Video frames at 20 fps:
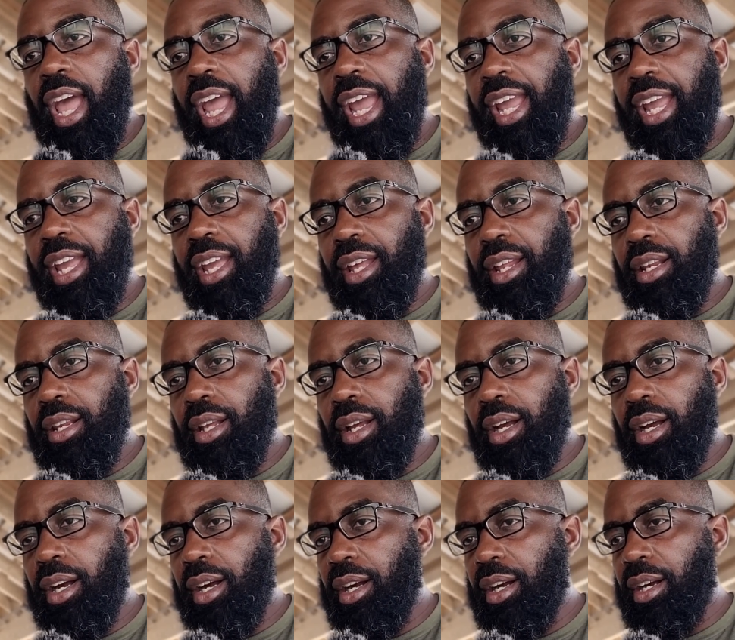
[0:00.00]
And
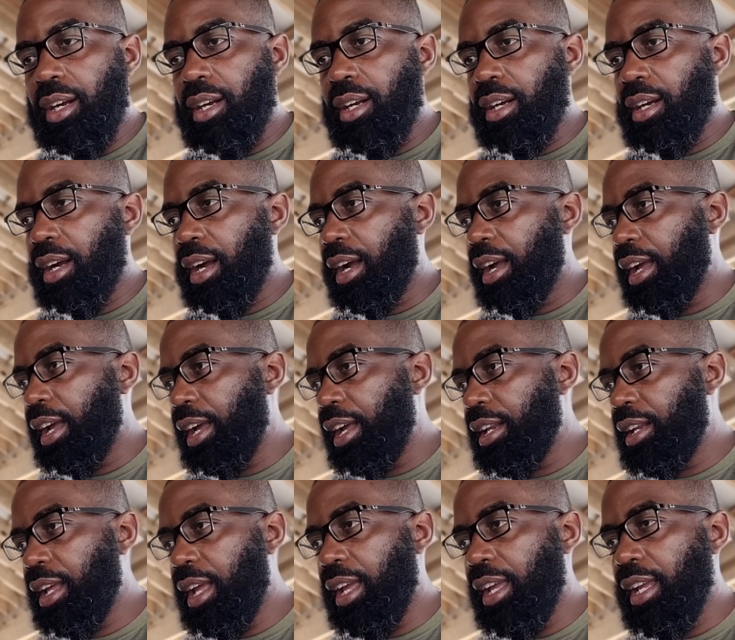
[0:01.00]
uh, I
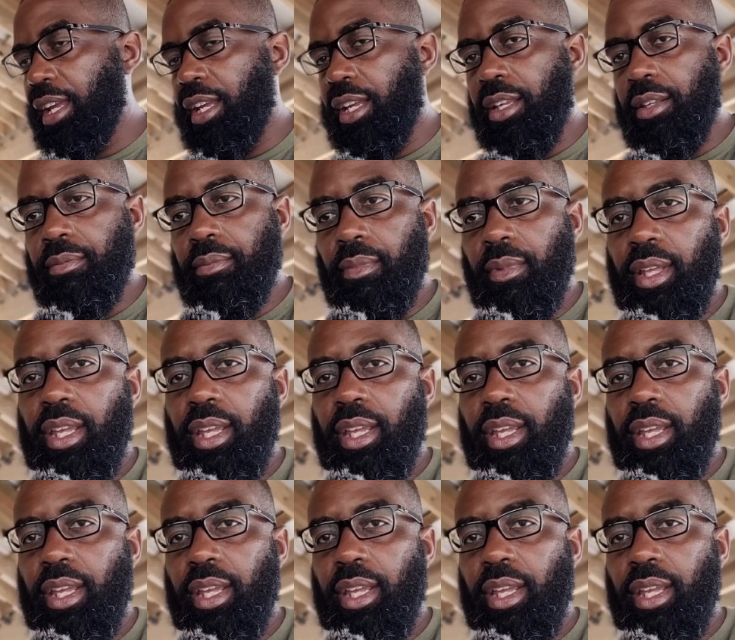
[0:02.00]
had a